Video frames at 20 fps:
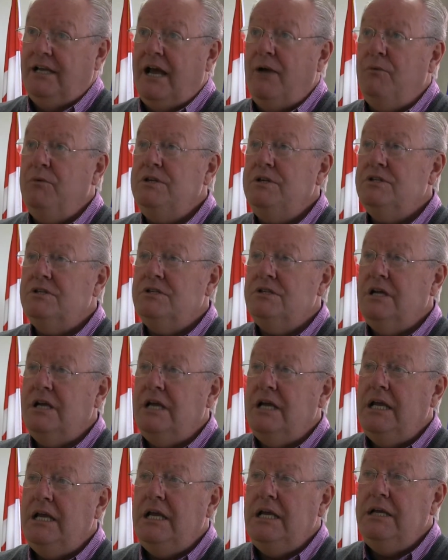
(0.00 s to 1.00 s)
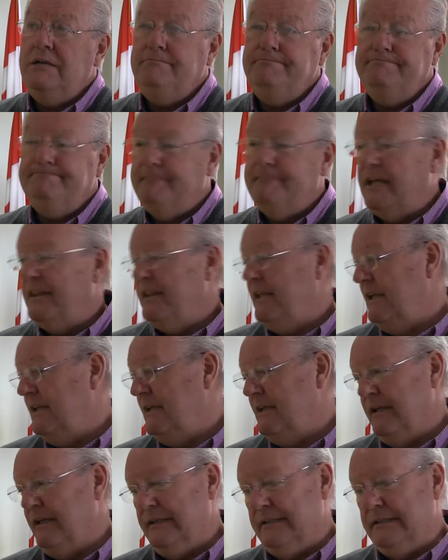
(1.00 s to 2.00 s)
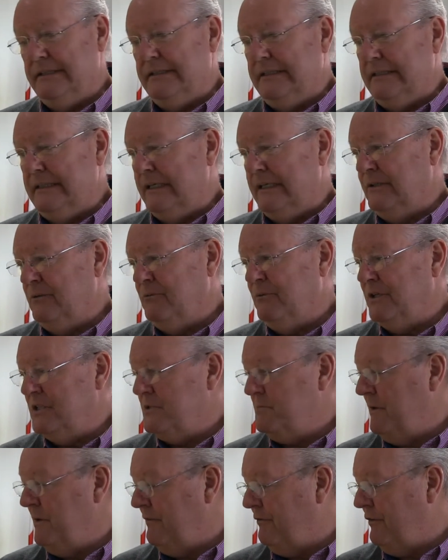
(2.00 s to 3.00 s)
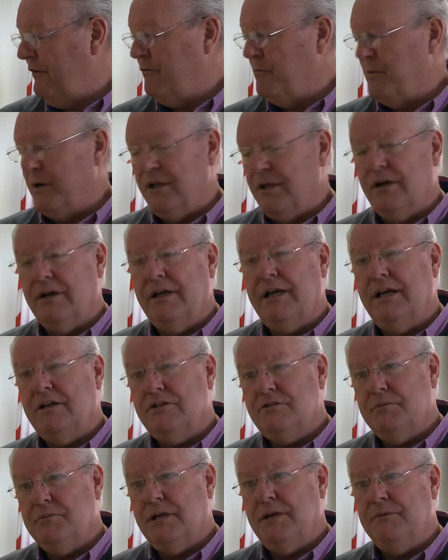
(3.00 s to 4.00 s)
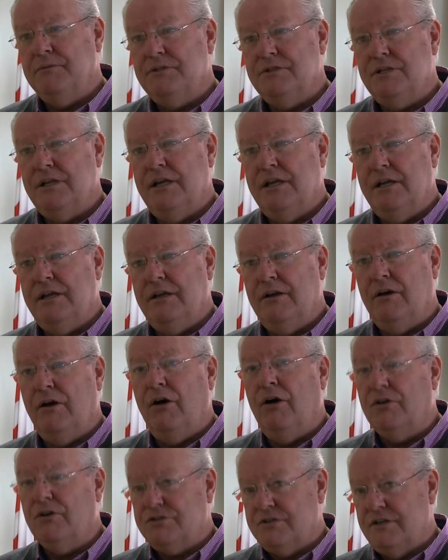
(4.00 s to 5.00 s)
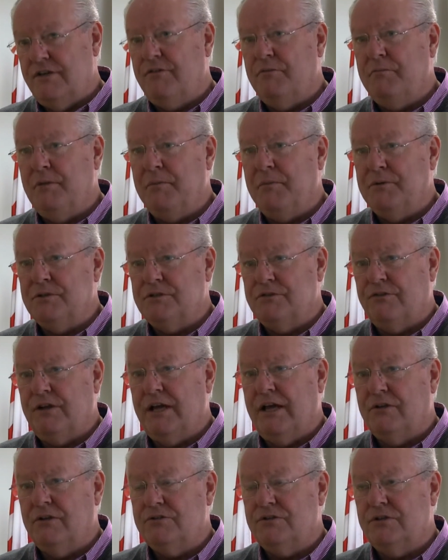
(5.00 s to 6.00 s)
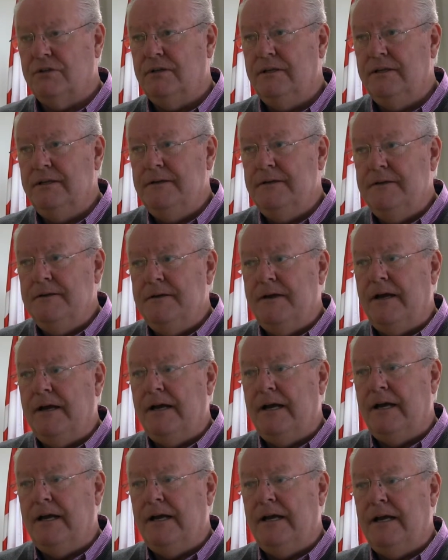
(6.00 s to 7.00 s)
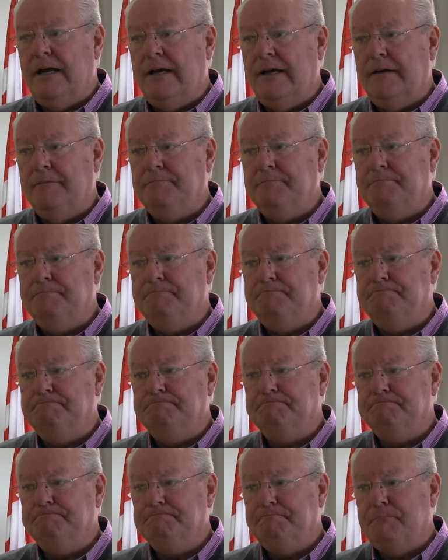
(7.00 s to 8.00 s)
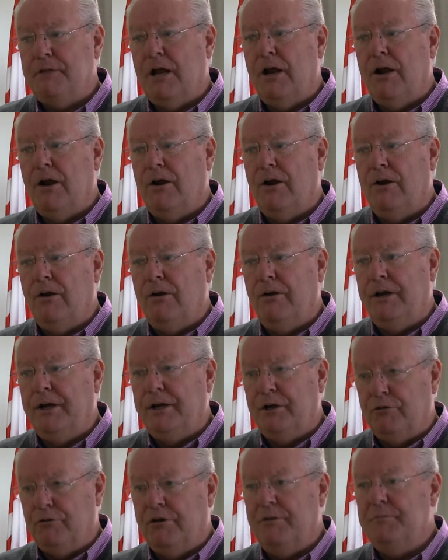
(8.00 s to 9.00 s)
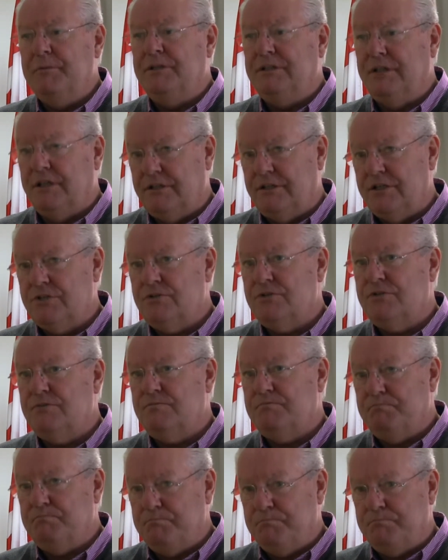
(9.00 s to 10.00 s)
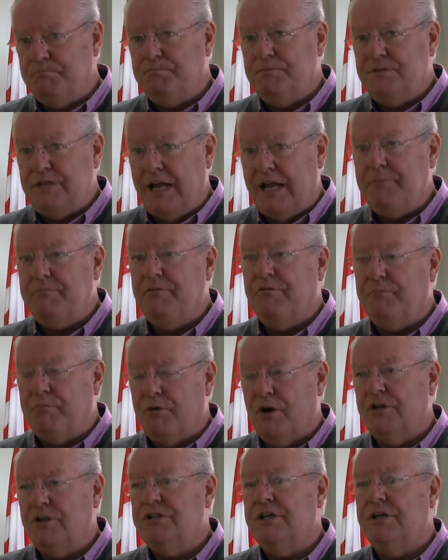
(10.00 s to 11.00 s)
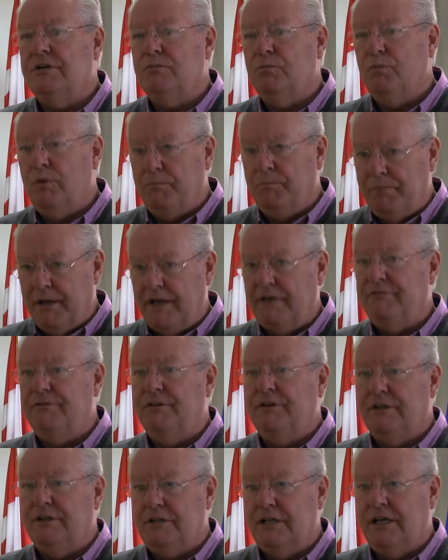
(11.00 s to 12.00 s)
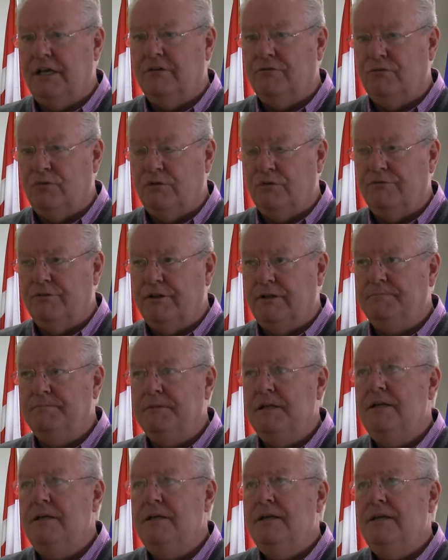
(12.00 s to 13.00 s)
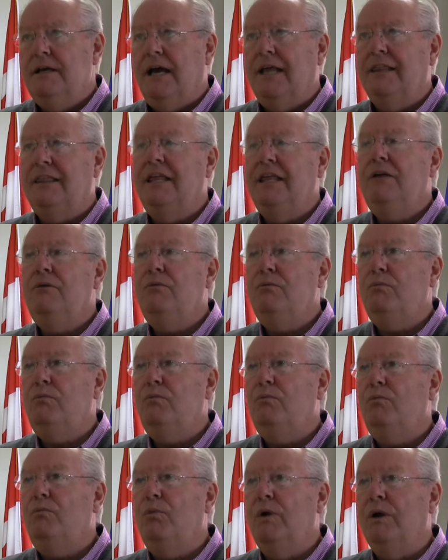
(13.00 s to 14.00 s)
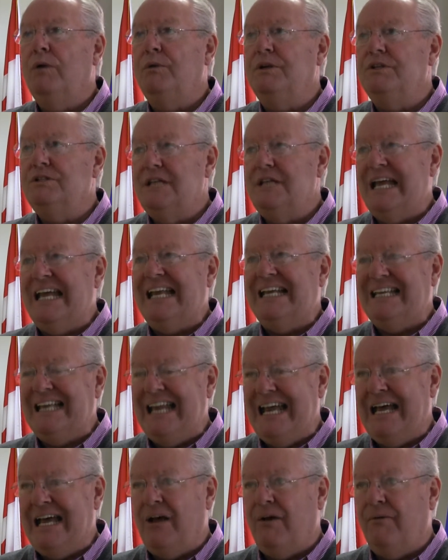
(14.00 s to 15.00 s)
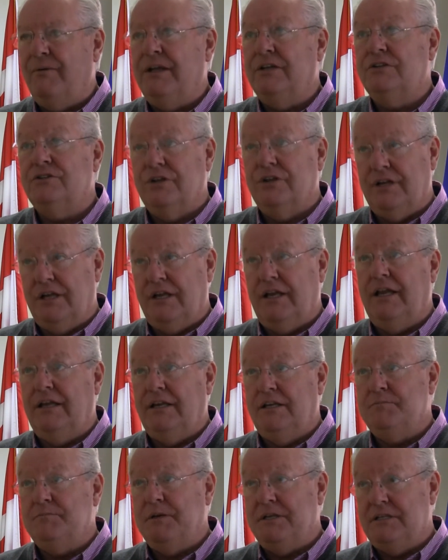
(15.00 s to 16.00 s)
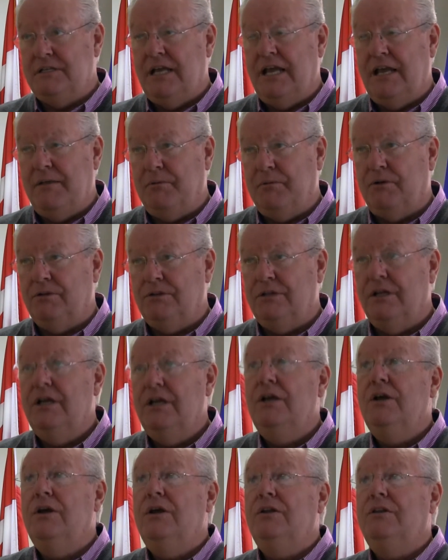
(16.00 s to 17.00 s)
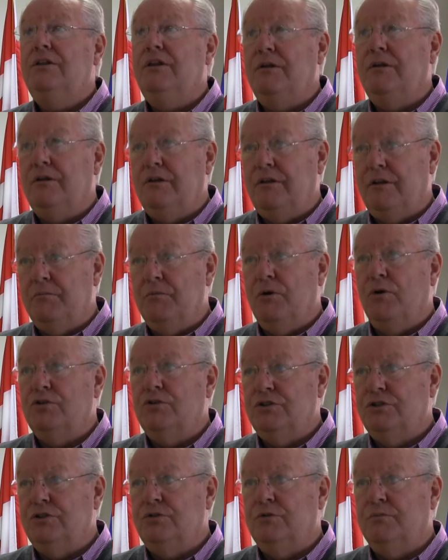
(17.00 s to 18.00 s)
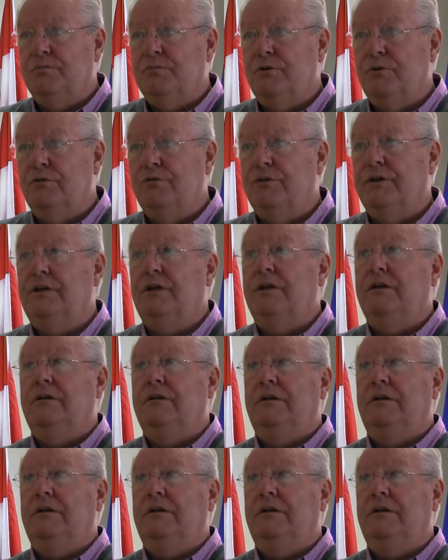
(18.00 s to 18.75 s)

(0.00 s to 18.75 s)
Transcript: I would say, I don't want to speak for everybody on council, but I would say all seven members of council are in agreement that this type of project will benefit the town of Wolfville. I think where we stand now, it's been tabled, the motion to approve it.